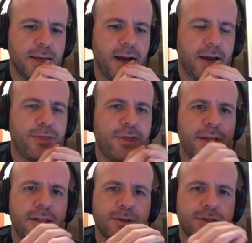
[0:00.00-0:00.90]
I
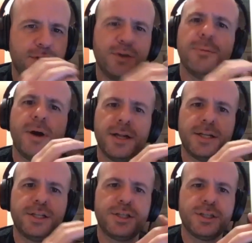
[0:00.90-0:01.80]
think there's too
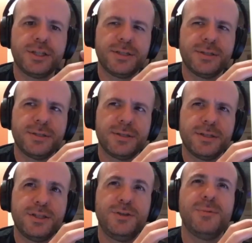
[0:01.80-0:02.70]
much,
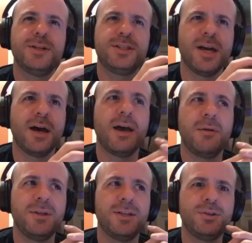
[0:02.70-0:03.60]
too much
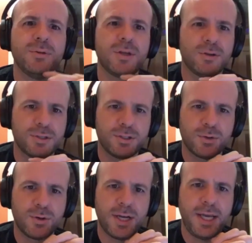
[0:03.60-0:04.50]
time and too little
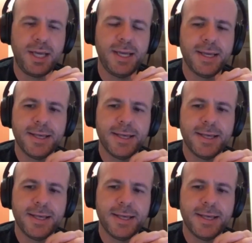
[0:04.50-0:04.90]
story.